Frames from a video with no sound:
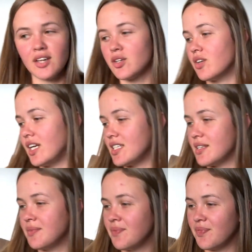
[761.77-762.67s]
Great.
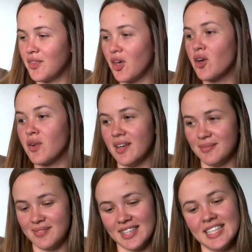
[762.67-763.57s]
Okay,
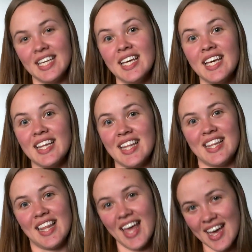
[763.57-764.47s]
then
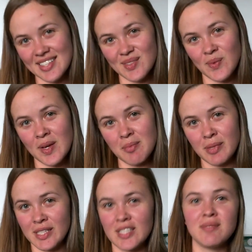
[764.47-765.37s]
the last whip,
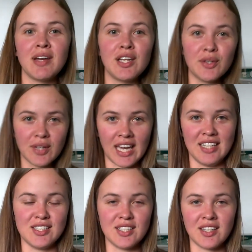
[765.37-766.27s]
this is my new
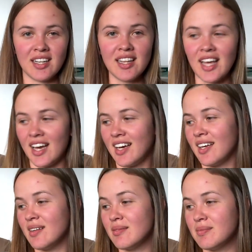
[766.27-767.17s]
Caston that I
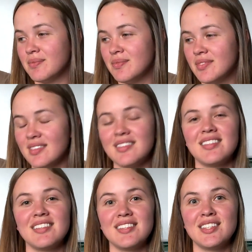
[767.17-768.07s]
am
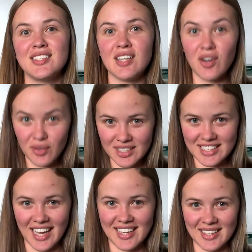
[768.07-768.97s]
so
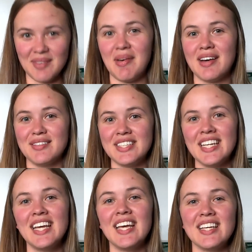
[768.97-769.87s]
excited about.
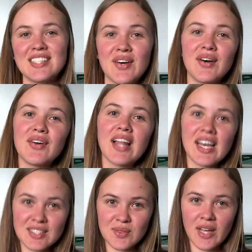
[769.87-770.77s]
So
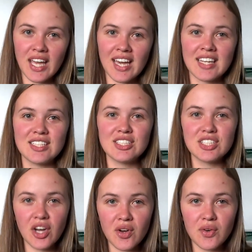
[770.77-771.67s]
last week I had
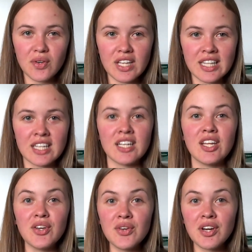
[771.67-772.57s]
shown the
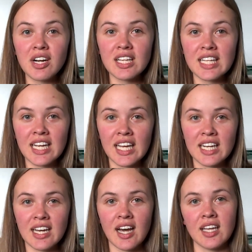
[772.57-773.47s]
new yarn that I
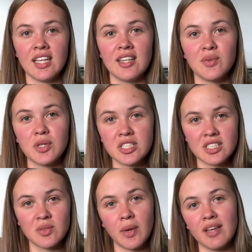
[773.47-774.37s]
had gotten the
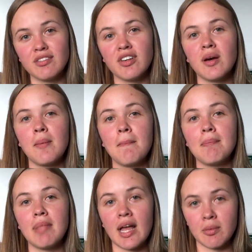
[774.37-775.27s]
worsted weight from
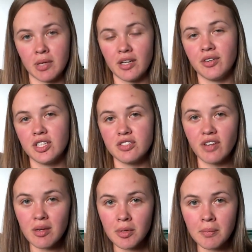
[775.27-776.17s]
Blackberry Ridge
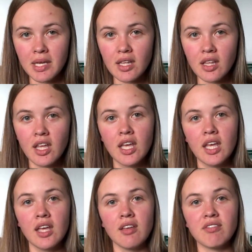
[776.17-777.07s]
Fiber Mill
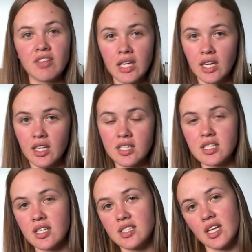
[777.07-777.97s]
via
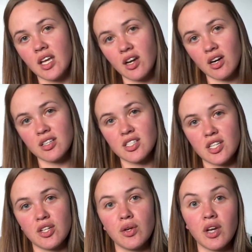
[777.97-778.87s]
Sunset Yarns, the
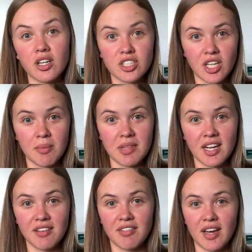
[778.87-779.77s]
new yarn shop that
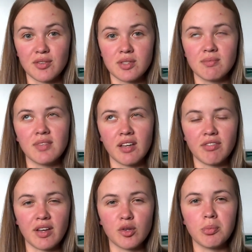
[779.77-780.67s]
I found,
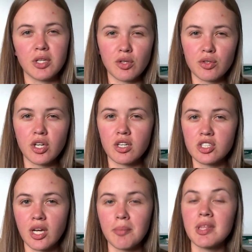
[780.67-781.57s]
but new yarn
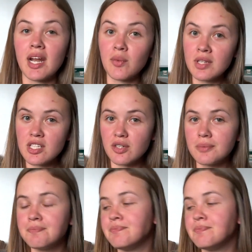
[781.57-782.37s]
shop that I went to.